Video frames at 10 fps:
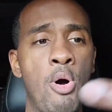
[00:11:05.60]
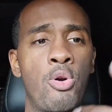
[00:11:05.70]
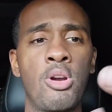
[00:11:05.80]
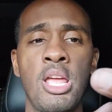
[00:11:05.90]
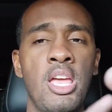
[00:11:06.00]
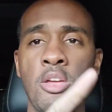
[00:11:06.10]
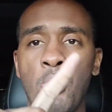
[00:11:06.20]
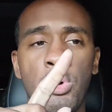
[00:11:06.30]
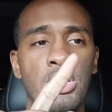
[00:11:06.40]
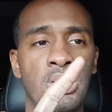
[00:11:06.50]
owner,
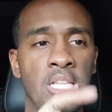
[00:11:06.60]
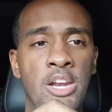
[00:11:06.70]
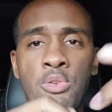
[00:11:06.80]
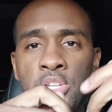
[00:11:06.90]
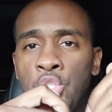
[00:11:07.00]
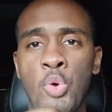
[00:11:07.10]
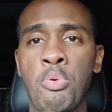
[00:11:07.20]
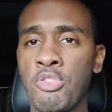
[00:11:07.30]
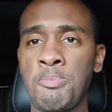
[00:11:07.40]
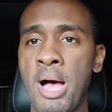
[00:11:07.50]
was literally
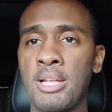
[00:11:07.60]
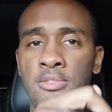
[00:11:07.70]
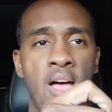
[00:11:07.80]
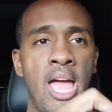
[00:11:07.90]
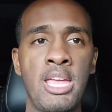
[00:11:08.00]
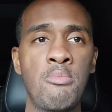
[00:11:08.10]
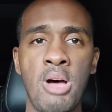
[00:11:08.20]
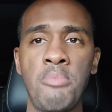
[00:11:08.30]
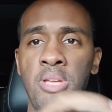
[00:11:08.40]
super responsive. I hit him up